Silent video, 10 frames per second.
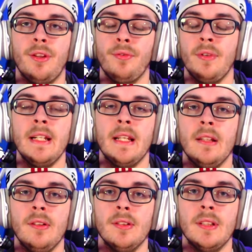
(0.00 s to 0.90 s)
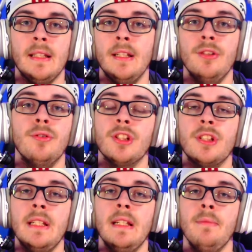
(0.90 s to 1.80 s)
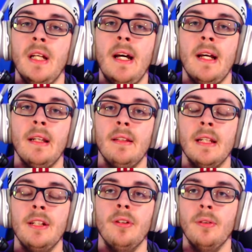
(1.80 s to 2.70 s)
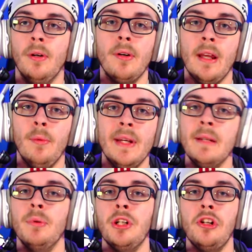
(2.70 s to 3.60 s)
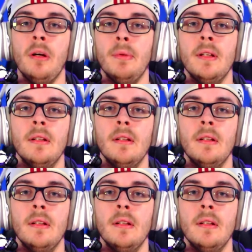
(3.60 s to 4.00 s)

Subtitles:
3 kills and then you just see him die, then you know, okay, we can push up.